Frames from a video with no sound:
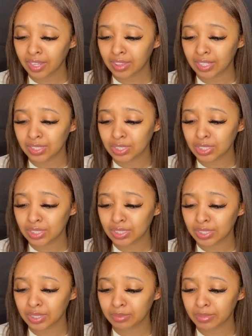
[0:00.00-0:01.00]
this just
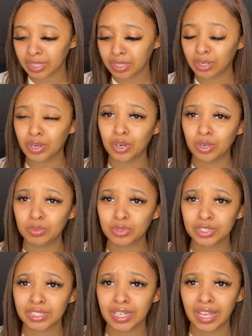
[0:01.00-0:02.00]
took me
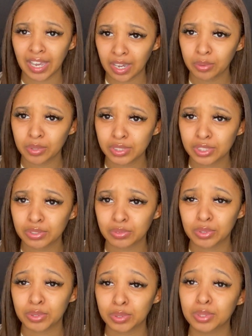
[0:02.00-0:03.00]
almost an hour to
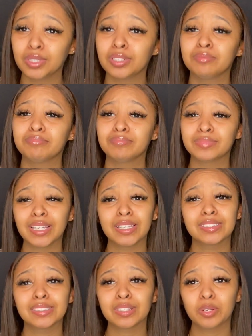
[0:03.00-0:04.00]
record.
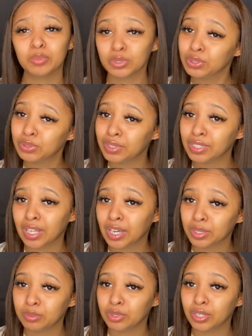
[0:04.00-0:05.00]
It's almost 3
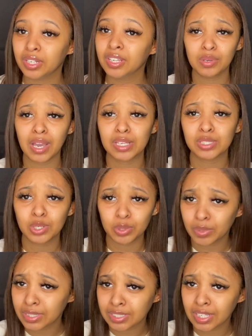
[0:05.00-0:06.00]
o'clock in the morning. Guys,
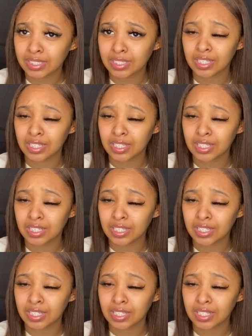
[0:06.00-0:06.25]
always stay to